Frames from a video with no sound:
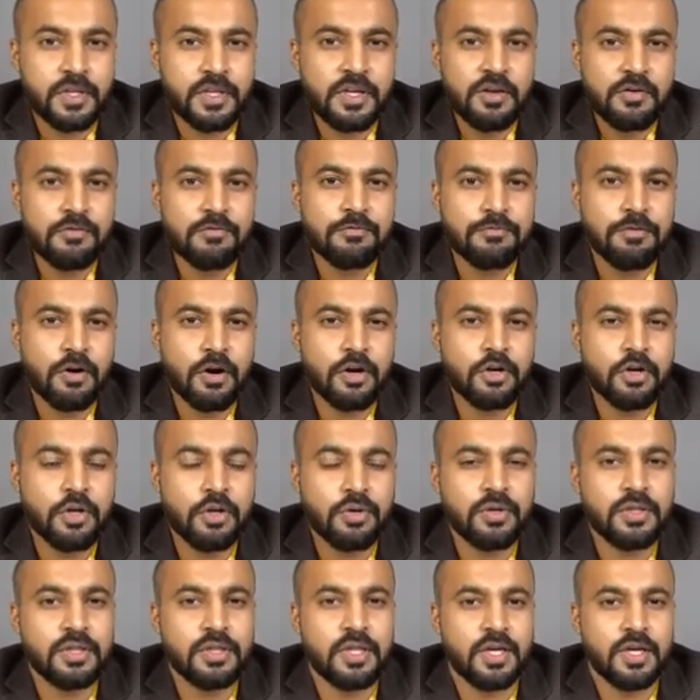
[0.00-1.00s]
what do
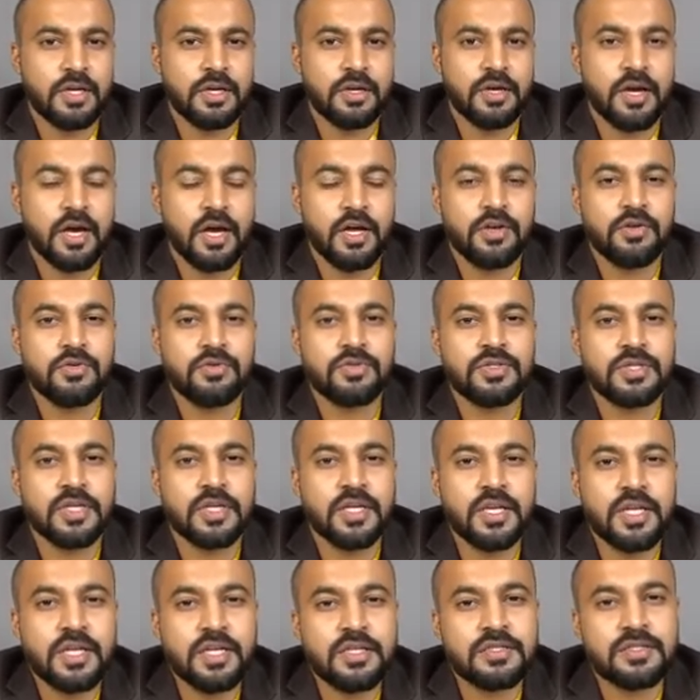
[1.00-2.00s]
you think? Are you
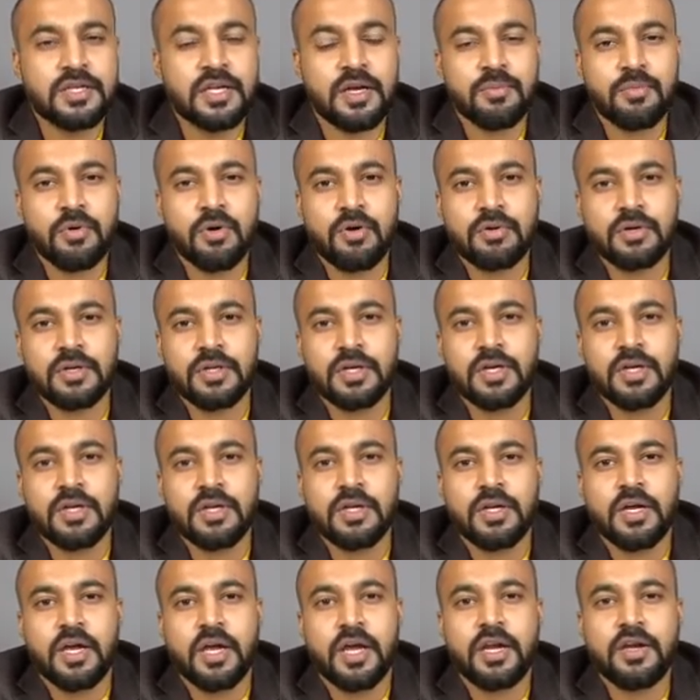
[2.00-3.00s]
serious about
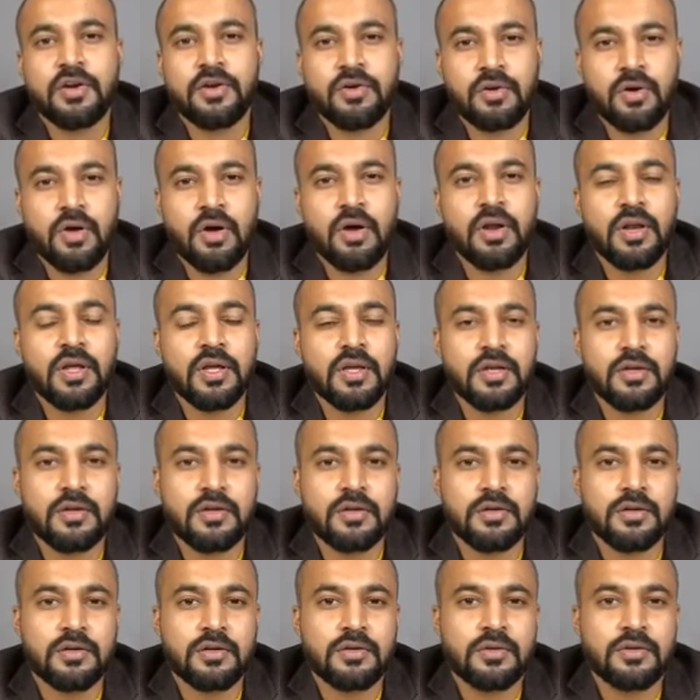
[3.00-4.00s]

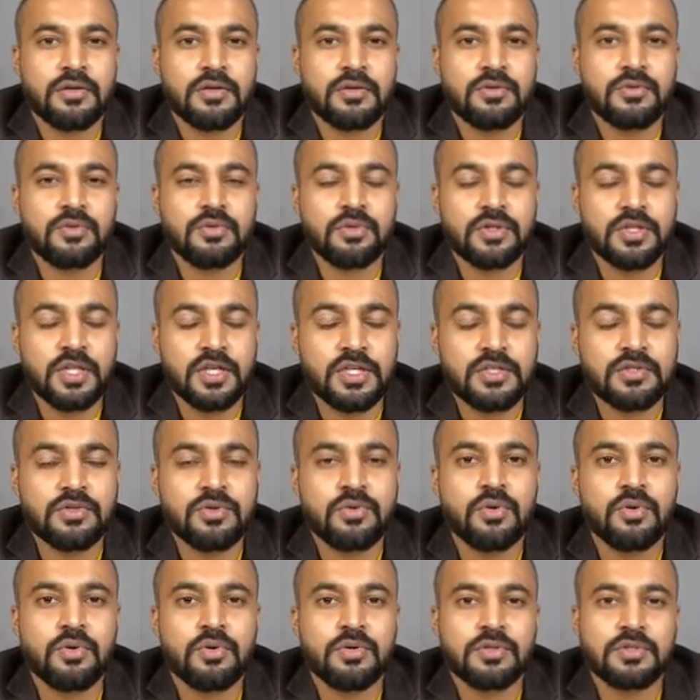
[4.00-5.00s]
enrolling to this
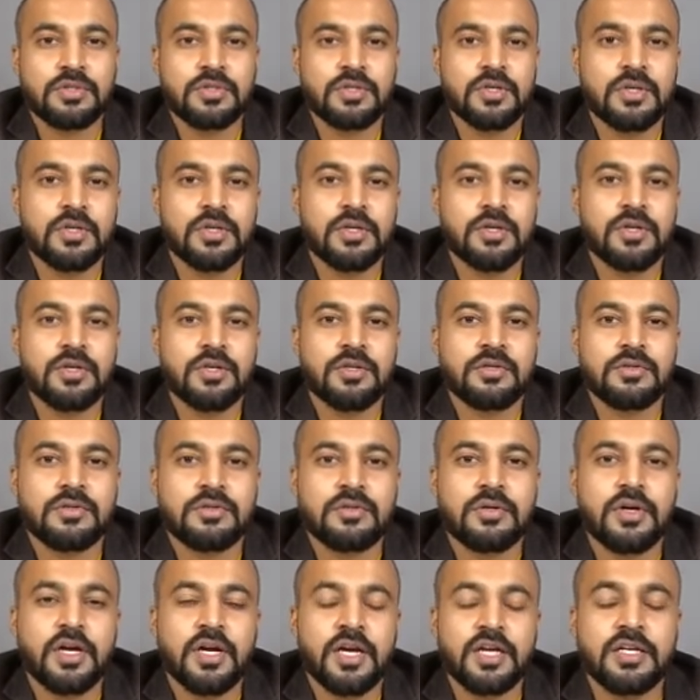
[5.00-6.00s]
course?
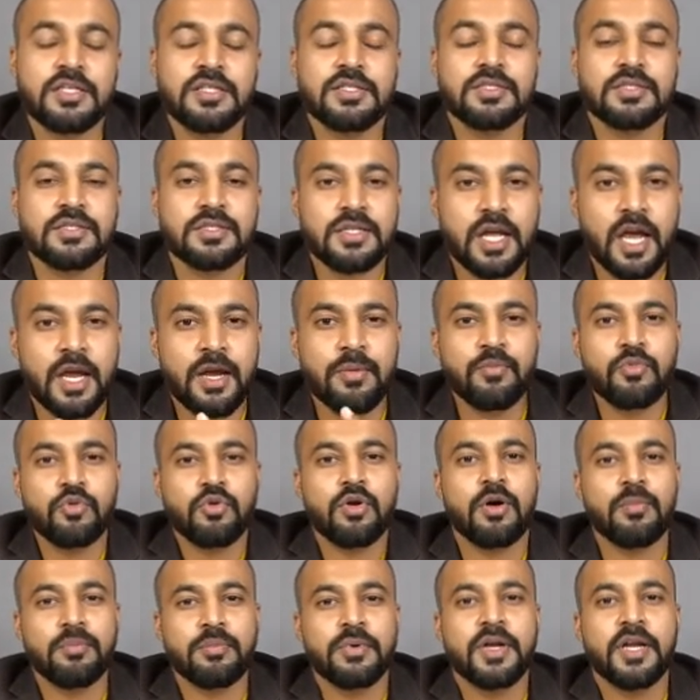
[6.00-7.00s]
So it's time to
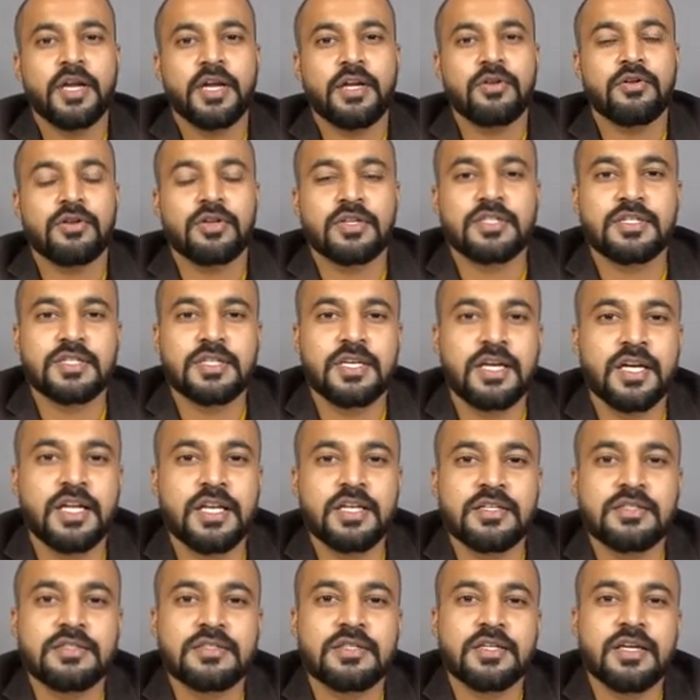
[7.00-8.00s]
update your
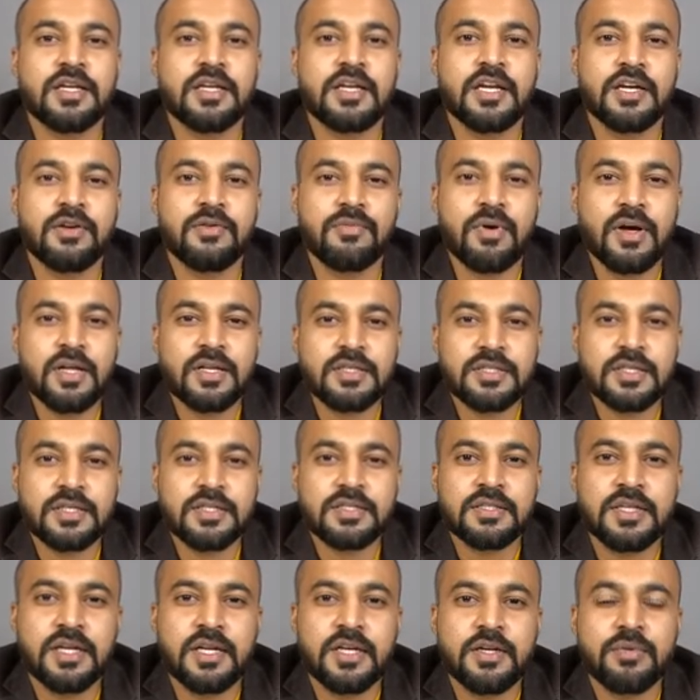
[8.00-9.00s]
skills in advanced
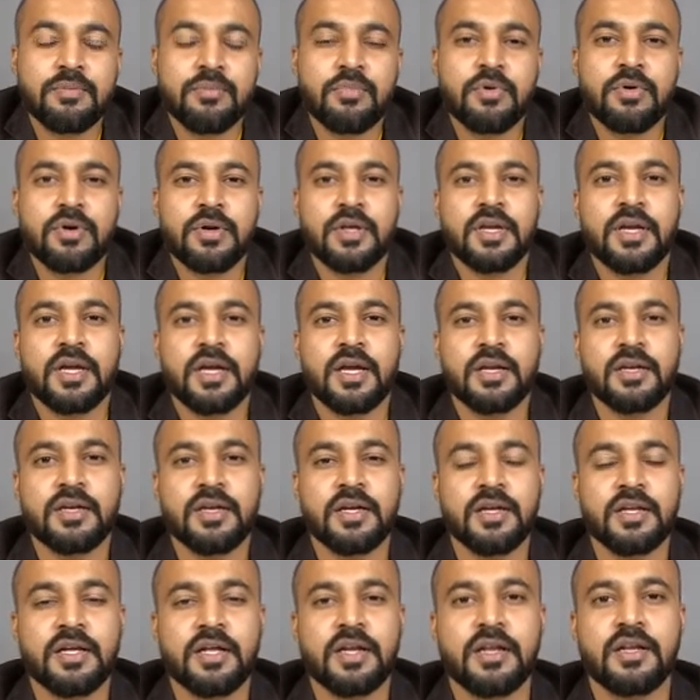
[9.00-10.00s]
Excel reporting and
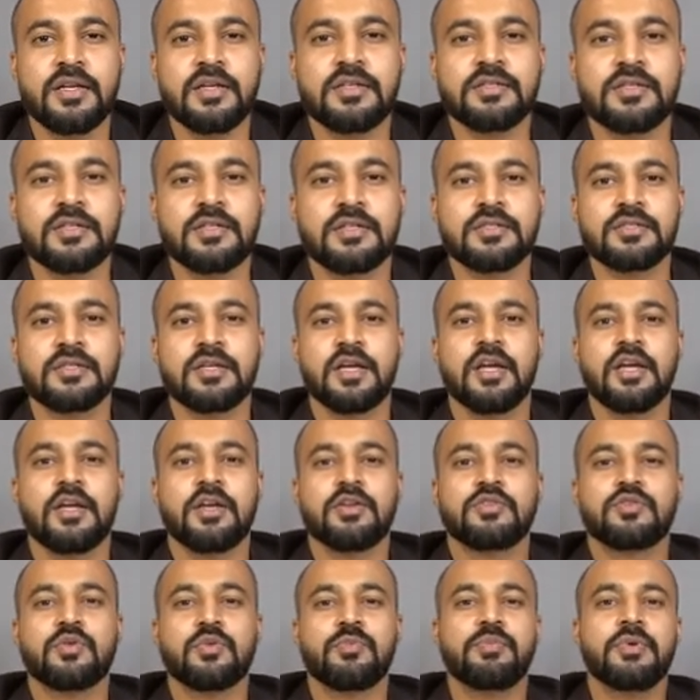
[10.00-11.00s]
data analysis.
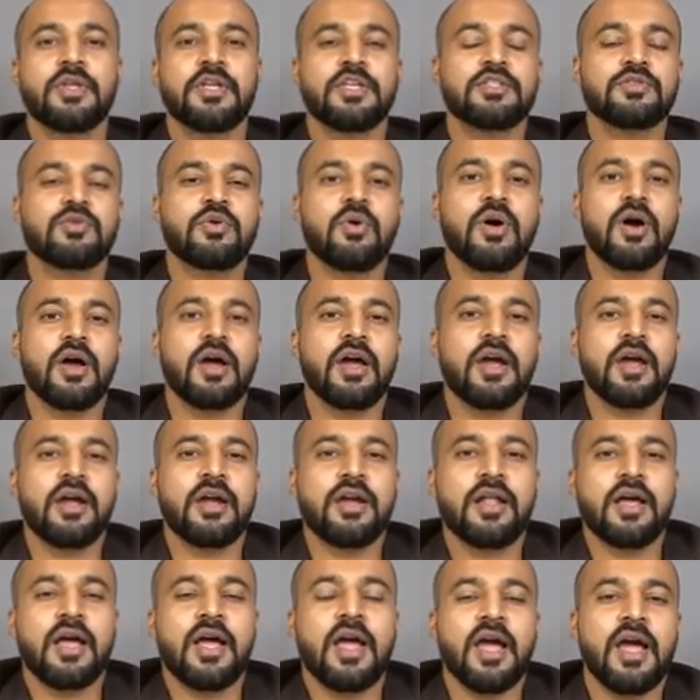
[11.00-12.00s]
So please go ahead
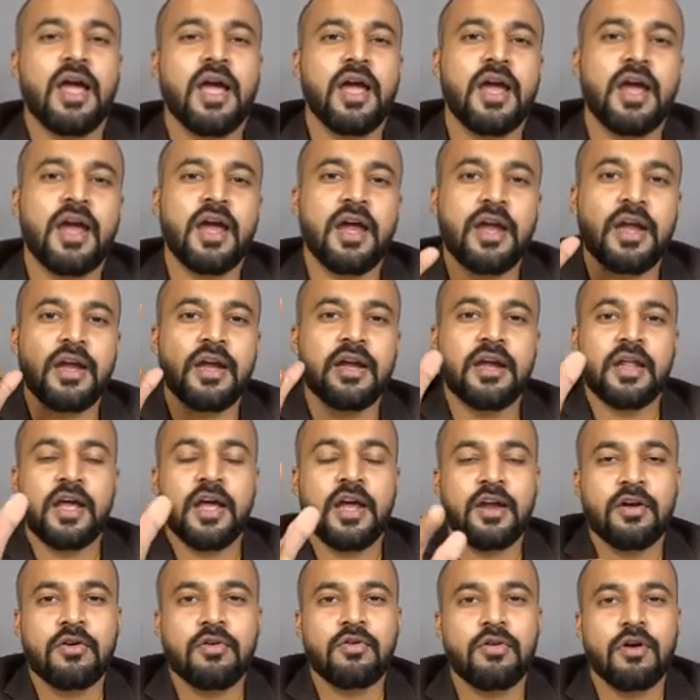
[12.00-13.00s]
and
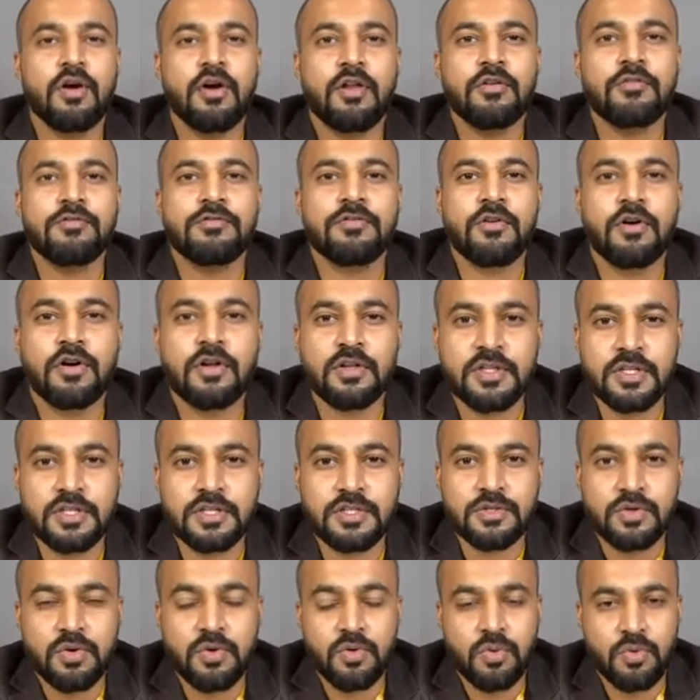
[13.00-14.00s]
enroll for this
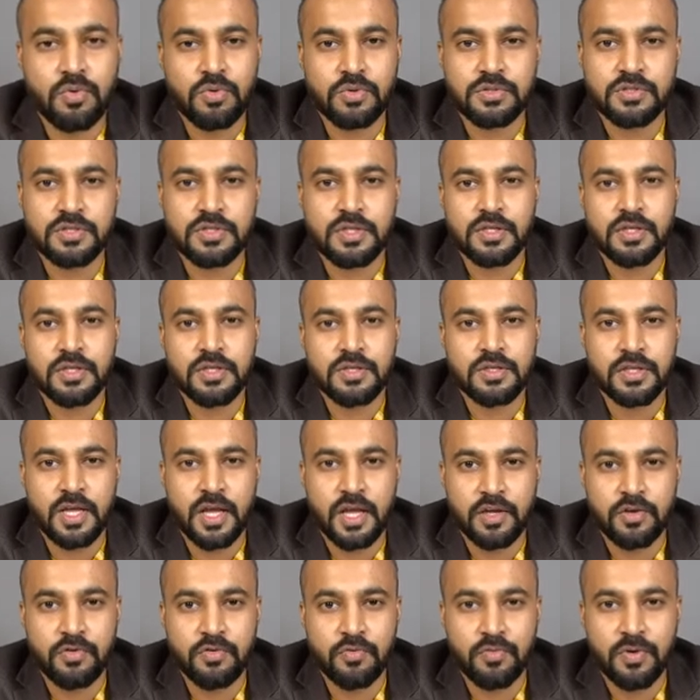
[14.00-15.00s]
course.
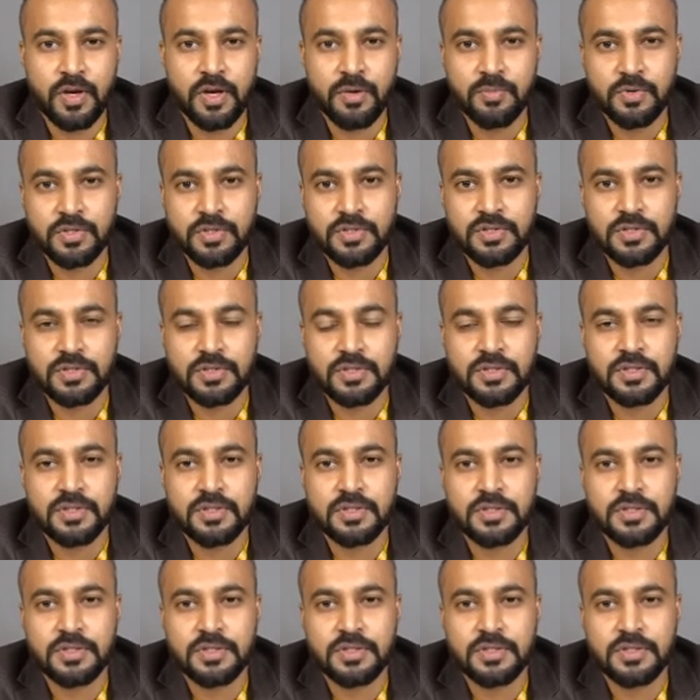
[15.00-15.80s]
Thank you very much.